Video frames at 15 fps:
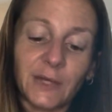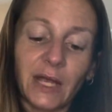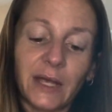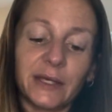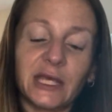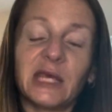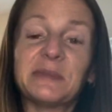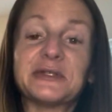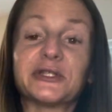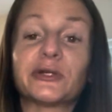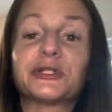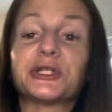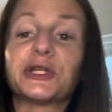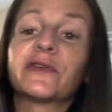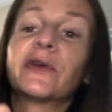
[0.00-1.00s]
and keep
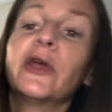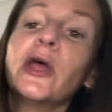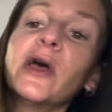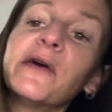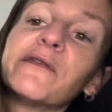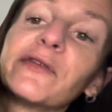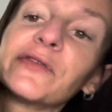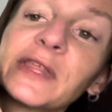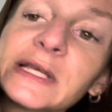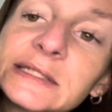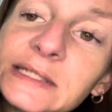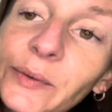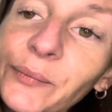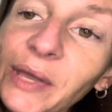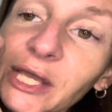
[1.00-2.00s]
searching for things
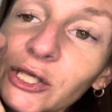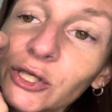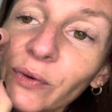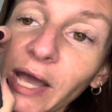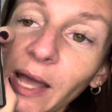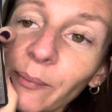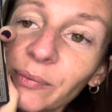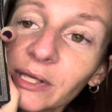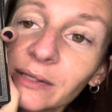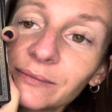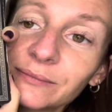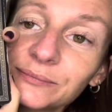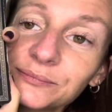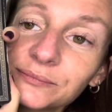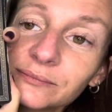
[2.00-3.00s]
that make you happy.
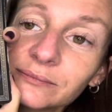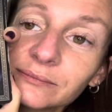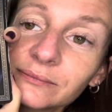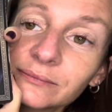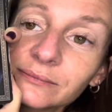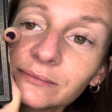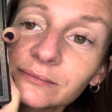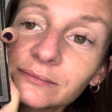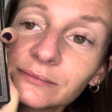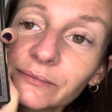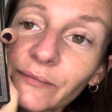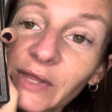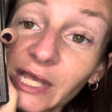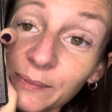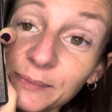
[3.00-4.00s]

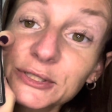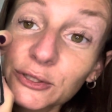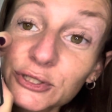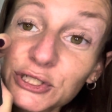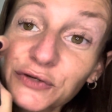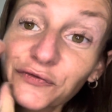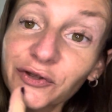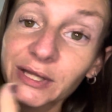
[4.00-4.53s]
Keep searching for